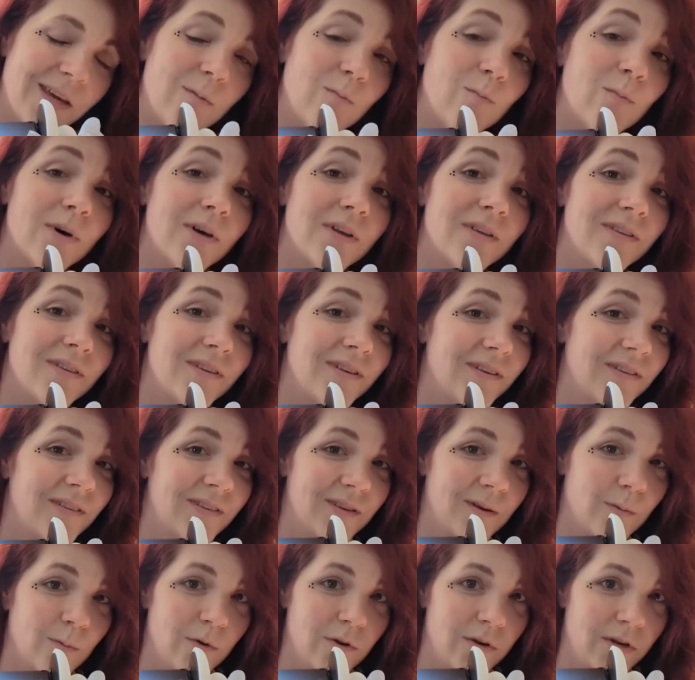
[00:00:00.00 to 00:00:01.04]
a buzzing
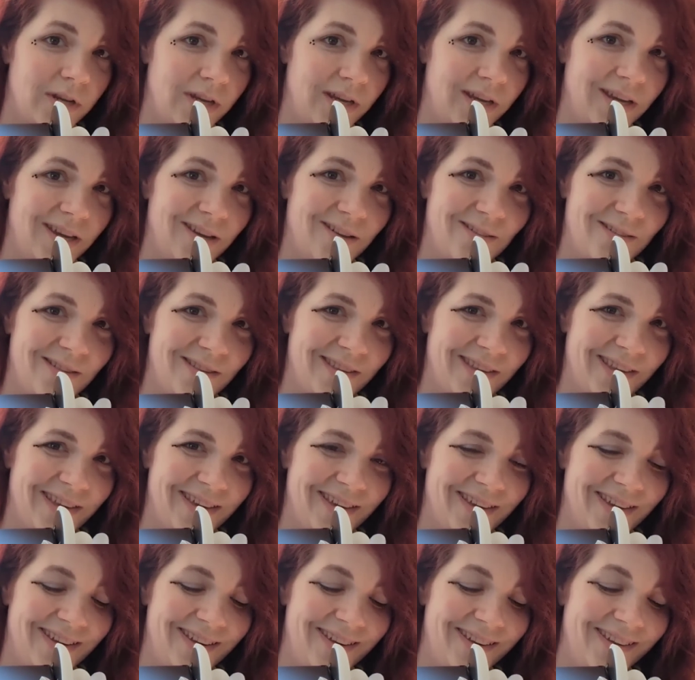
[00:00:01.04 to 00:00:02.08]
summer day
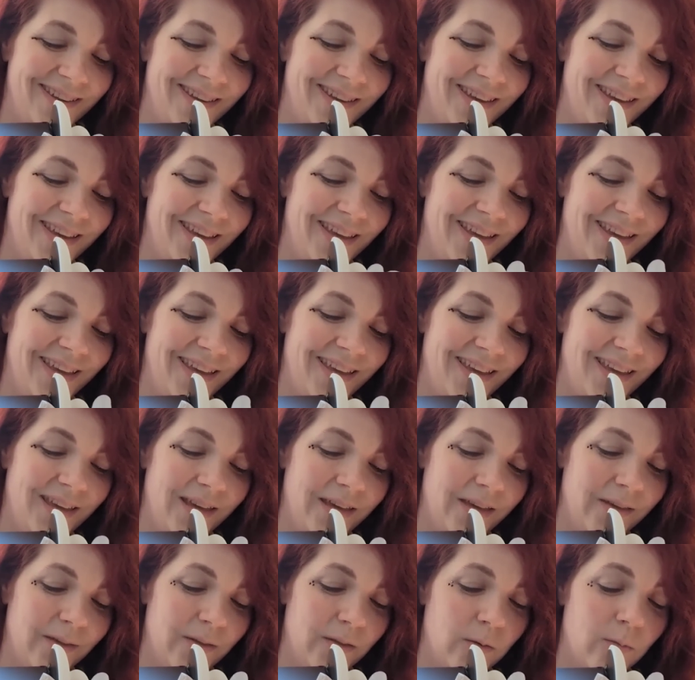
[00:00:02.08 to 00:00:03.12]
outside.
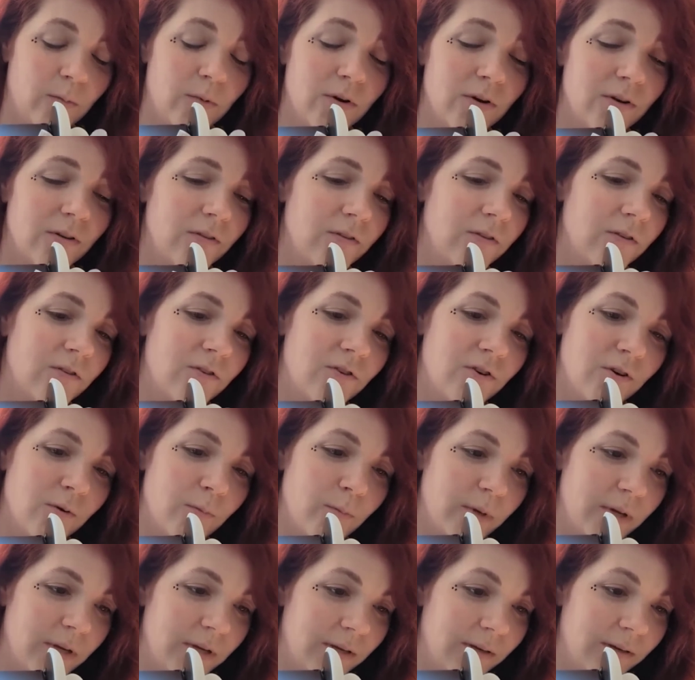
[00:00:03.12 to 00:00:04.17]
The birds are
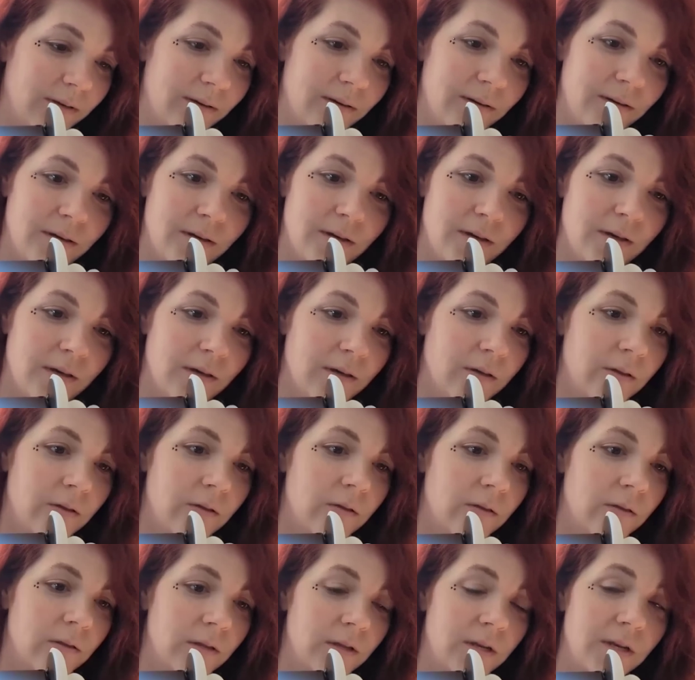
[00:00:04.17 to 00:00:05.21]
chirping.
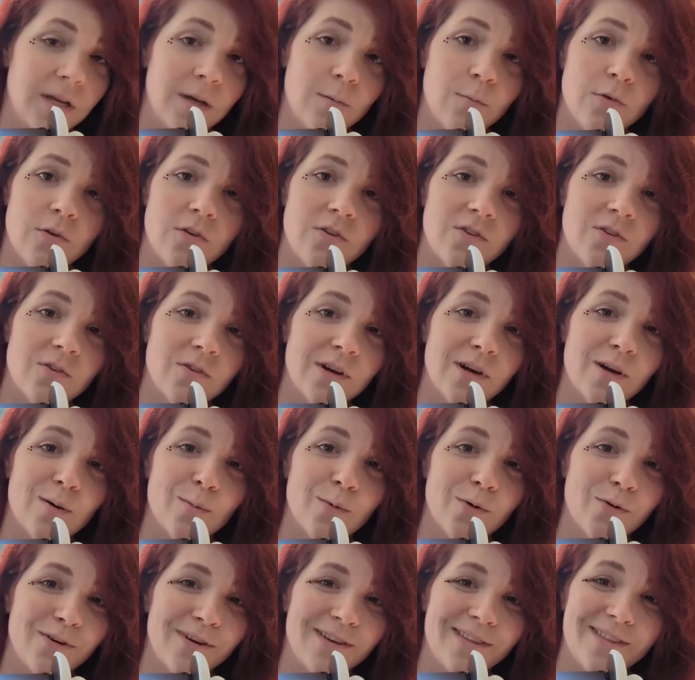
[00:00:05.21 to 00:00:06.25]
The neighbors are out
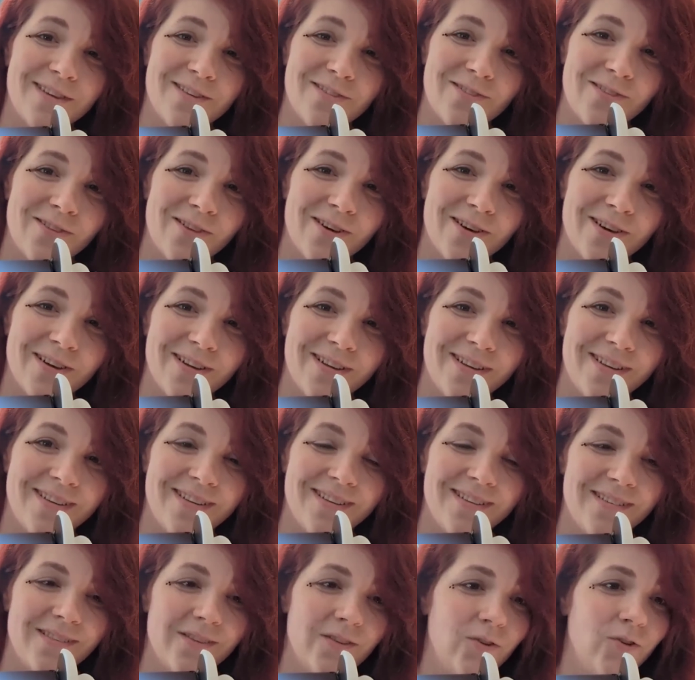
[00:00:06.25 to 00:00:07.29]
mowing their lawn.
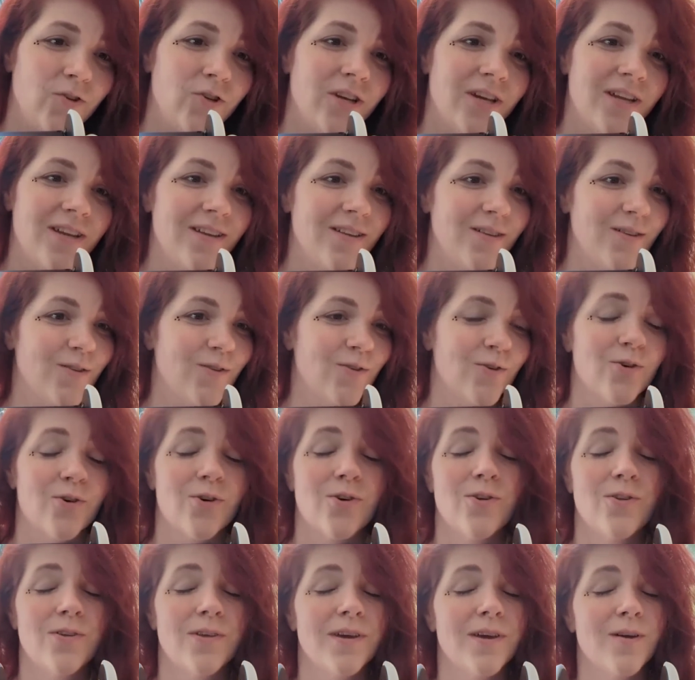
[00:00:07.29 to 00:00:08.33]
The jet is
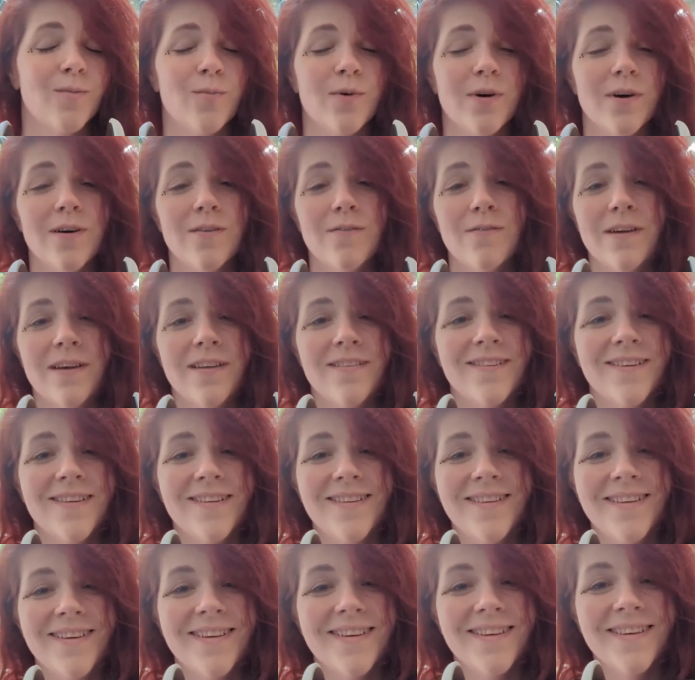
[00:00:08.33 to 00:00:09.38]
circling above as
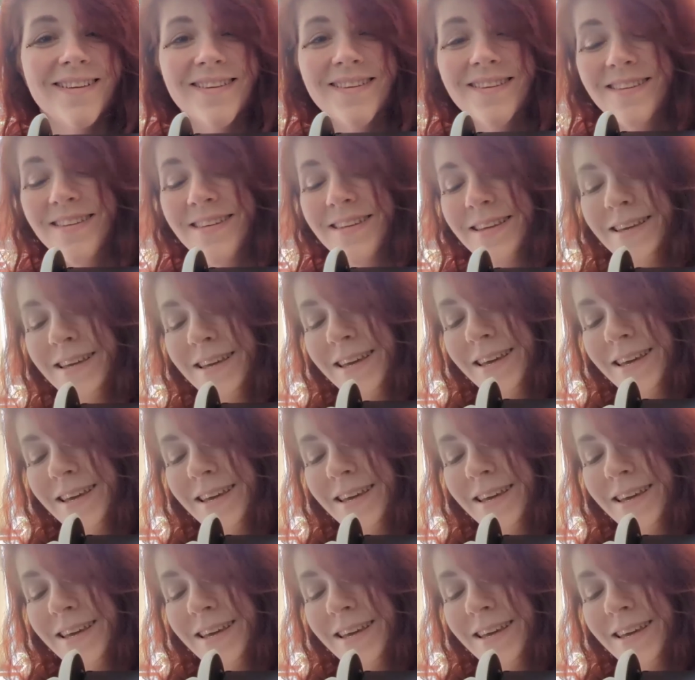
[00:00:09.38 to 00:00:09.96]
it does.